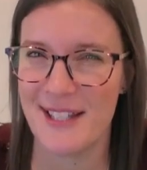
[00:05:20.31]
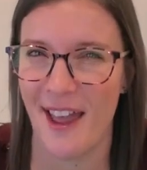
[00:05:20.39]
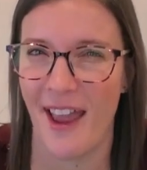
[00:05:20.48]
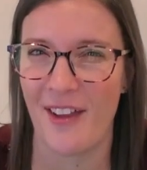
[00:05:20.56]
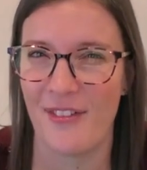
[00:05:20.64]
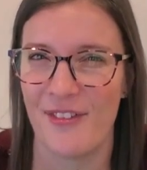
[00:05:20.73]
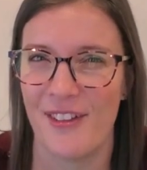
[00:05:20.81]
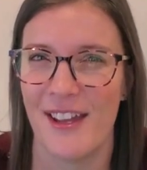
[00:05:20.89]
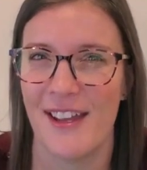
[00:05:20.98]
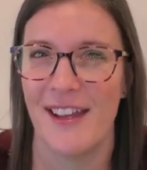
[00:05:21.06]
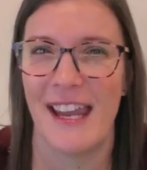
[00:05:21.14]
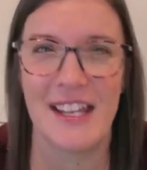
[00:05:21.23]
life
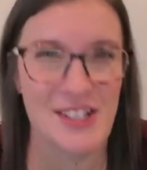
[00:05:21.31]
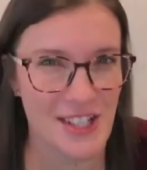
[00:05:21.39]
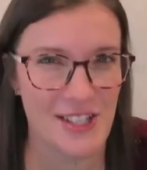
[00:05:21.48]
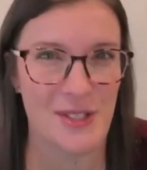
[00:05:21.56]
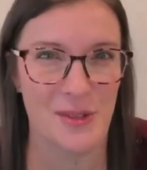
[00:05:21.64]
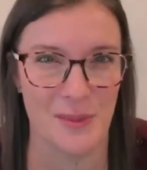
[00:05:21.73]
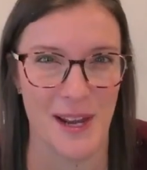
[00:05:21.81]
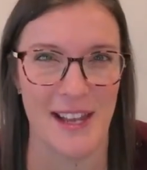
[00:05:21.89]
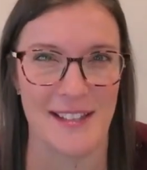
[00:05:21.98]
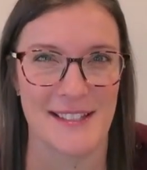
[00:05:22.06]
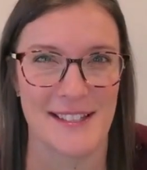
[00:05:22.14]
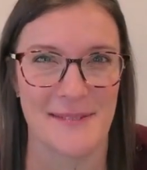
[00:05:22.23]
in just 2
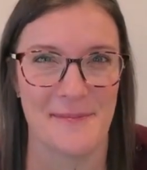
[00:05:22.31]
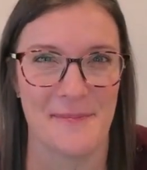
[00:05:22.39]
minutes.